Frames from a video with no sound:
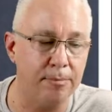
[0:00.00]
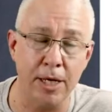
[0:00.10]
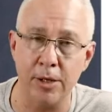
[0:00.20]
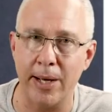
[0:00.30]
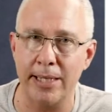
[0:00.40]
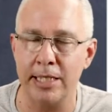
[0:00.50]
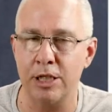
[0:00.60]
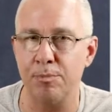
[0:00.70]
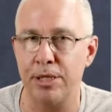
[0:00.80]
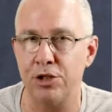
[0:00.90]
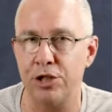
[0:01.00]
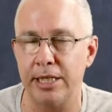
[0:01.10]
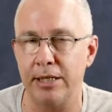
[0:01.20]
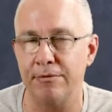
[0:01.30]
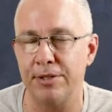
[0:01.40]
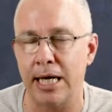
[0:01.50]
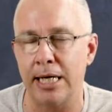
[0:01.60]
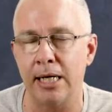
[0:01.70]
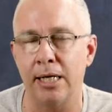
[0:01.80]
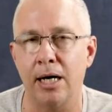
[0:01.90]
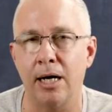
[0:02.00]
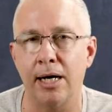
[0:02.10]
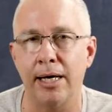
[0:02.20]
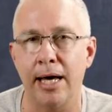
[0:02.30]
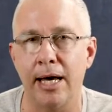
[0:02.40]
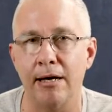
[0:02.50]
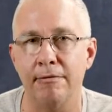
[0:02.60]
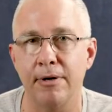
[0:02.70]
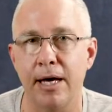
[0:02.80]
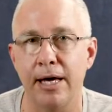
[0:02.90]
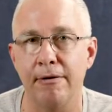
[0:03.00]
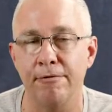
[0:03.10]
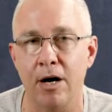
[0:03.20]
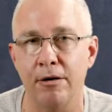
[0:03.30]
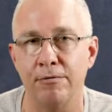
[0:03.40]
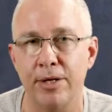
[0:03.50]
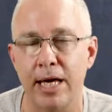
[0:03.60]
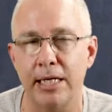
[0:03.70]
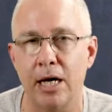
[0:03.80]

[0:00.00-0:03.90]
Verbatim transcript: And by the way, this spreadsheet of data, I have a file for that.